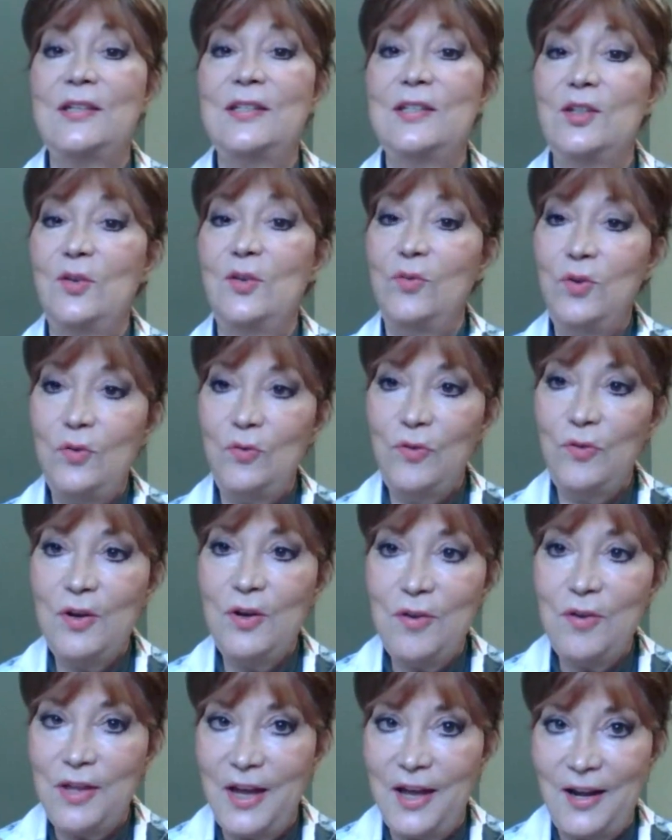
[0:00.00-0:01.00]
So if you
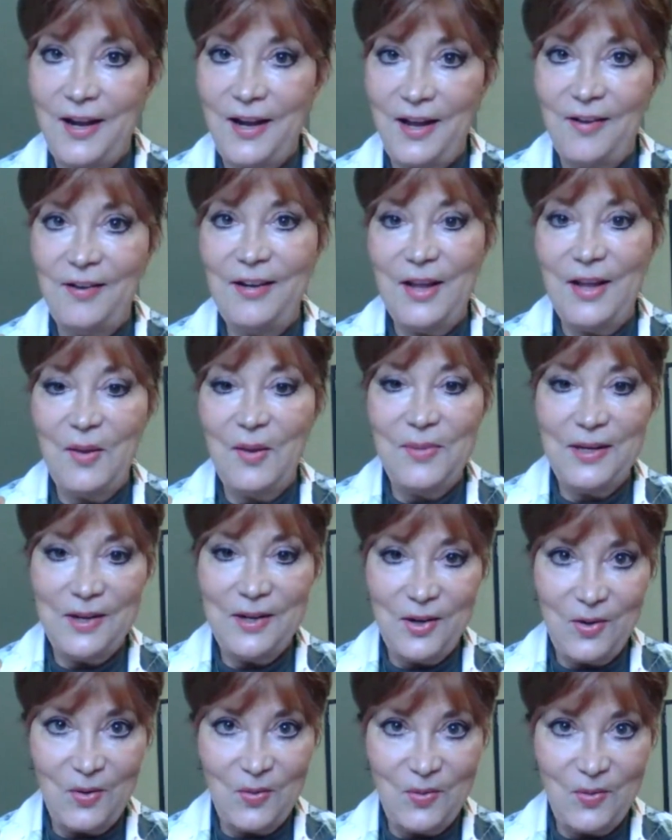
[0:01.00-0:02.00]
figure that out, let me
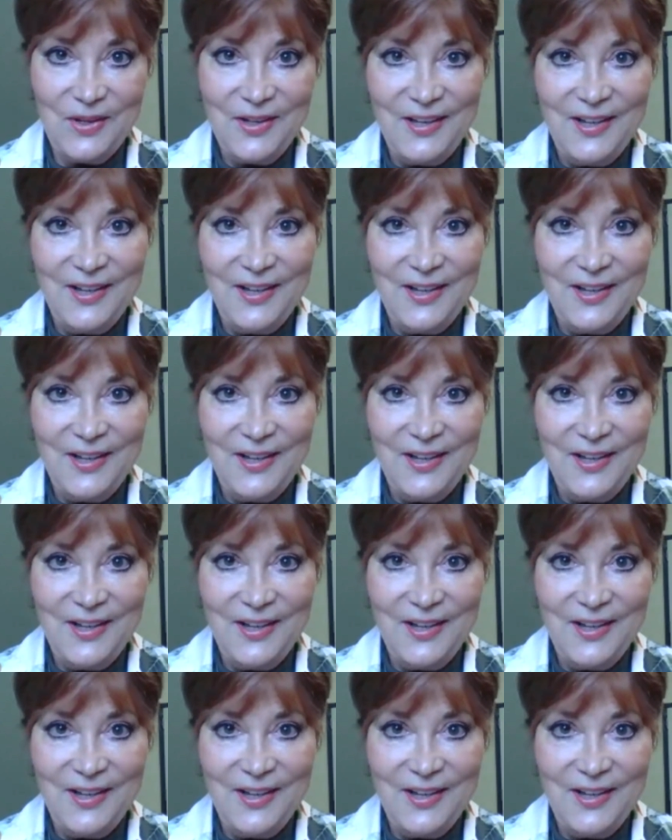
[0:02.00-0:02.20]
know.